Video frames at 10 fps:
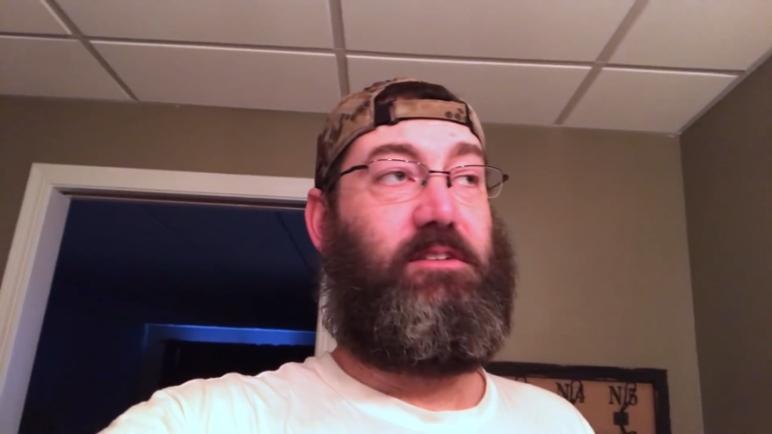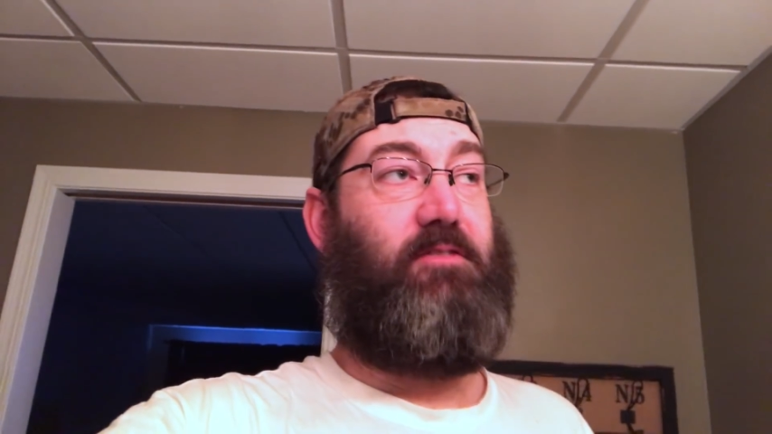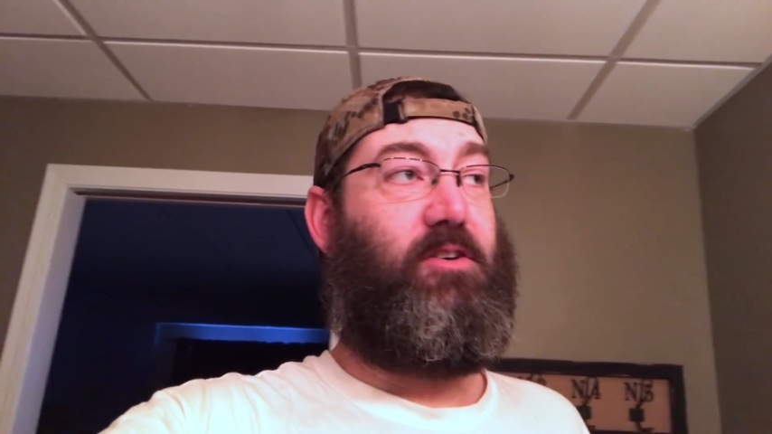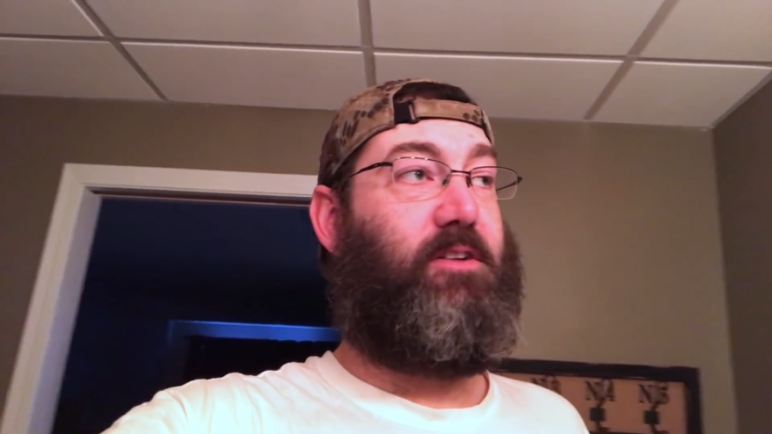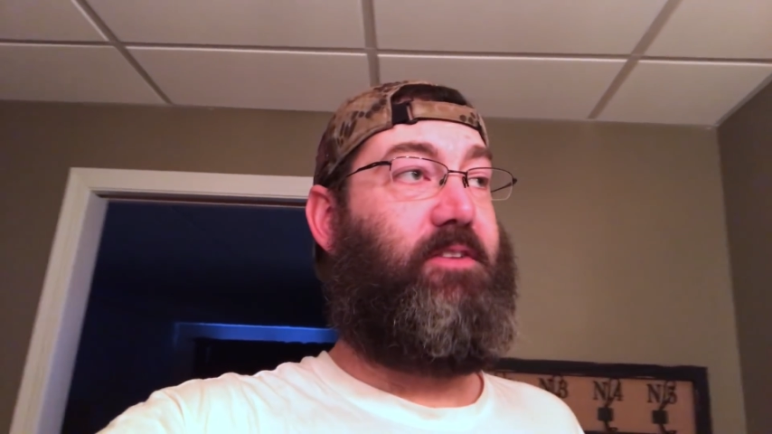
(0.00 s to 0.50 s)

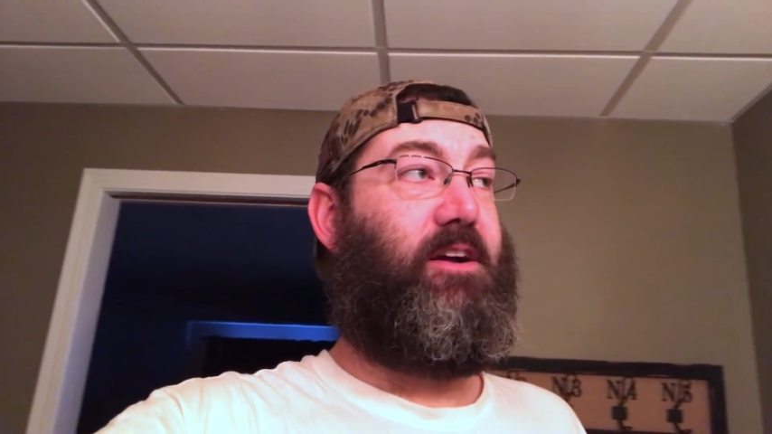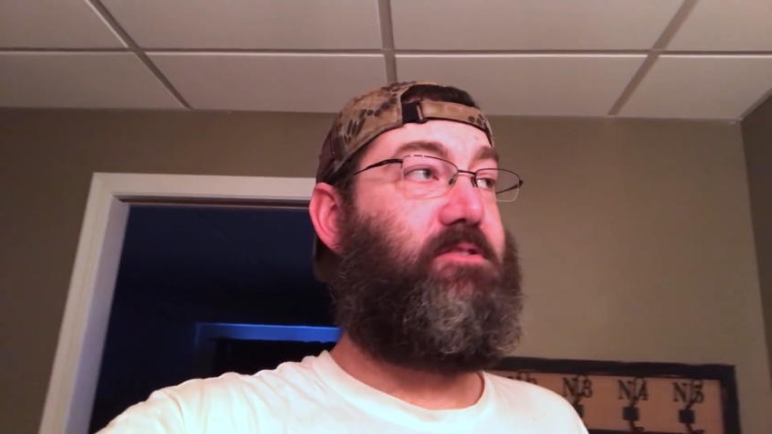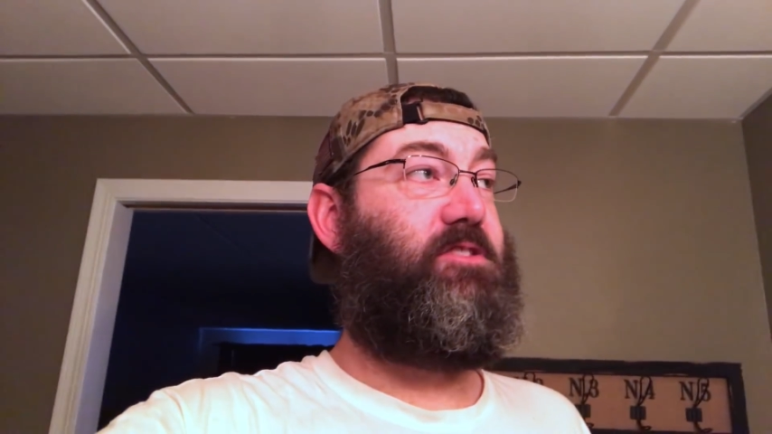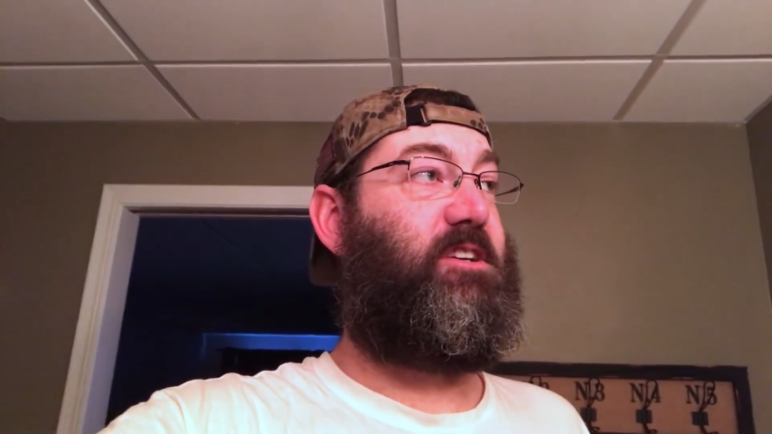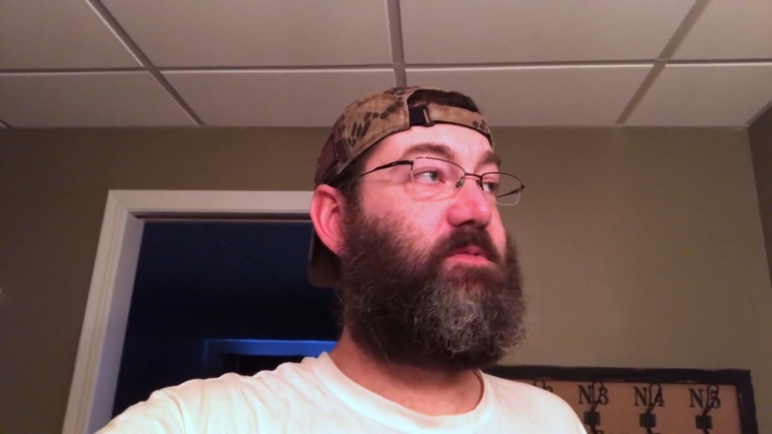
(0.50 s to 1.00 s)
I've heard of hair
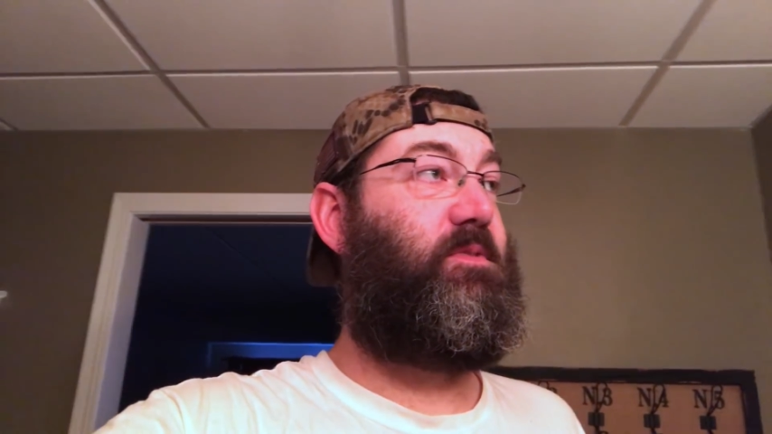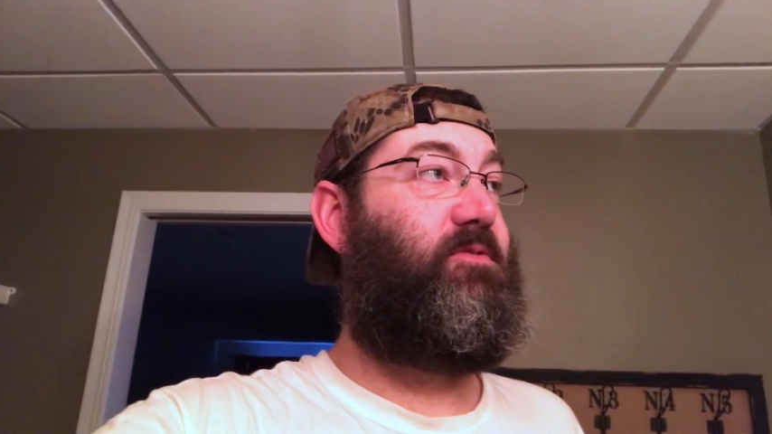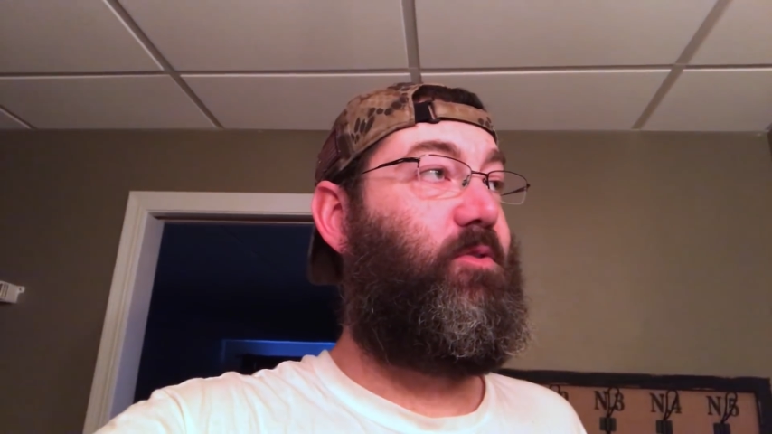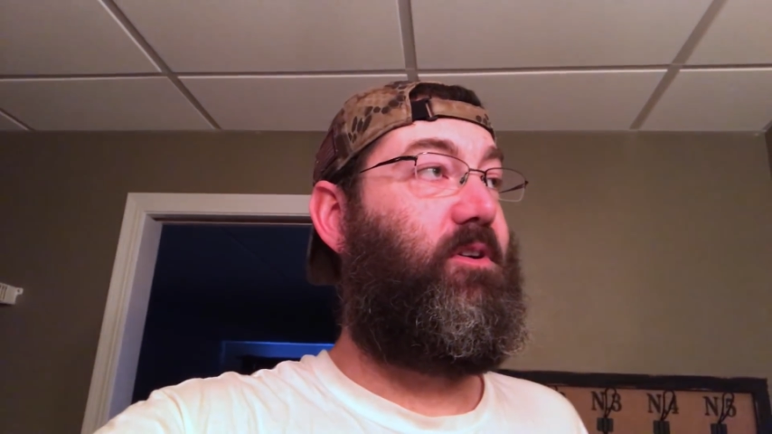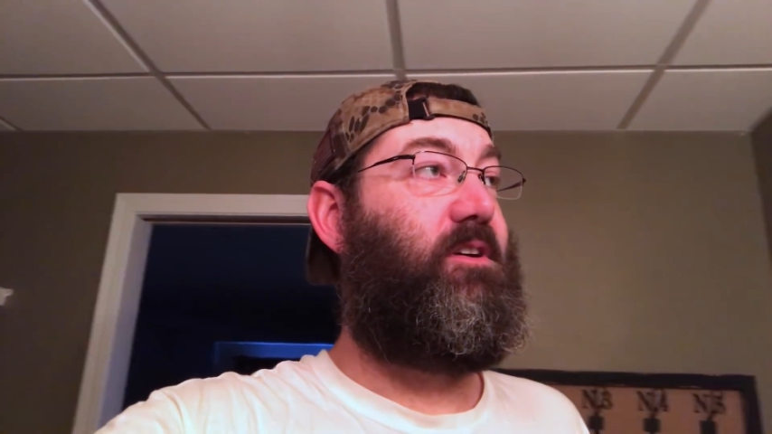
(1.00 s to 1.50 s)
jigs
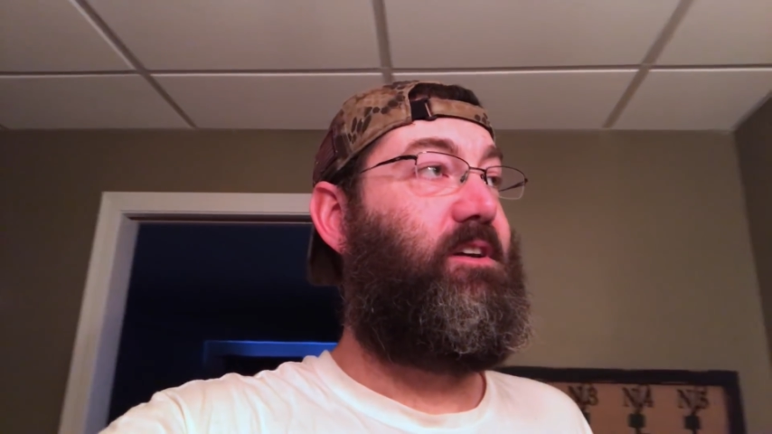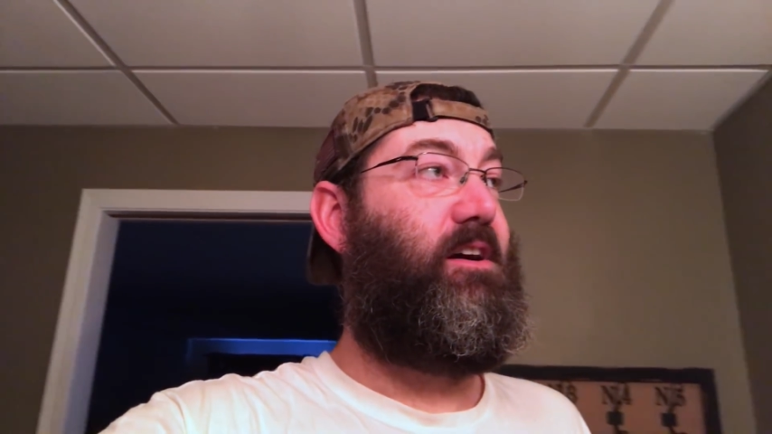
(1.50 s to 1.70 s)
before.